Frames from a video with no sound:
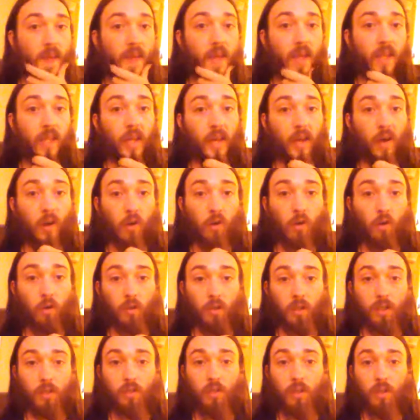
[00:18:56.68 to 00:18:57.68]
that are
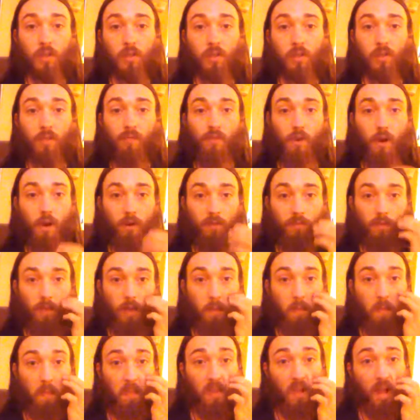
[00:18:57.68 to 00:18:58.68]
holding shields in front of them.
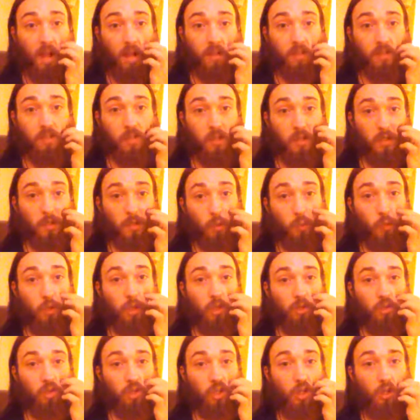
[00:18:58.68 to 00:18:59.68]
Not as good as a
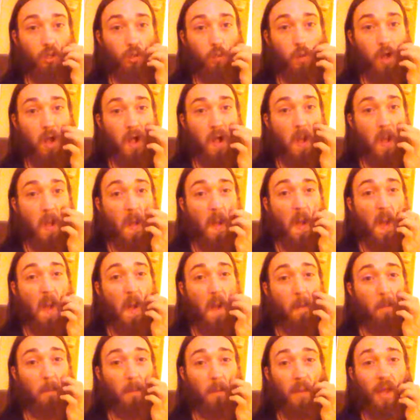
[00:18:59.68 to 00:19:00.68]
real shield wall,
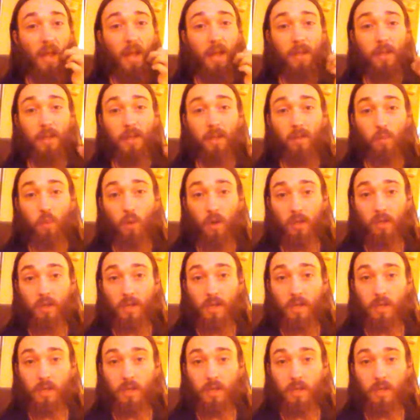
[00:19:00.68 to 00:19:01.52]
but it's what they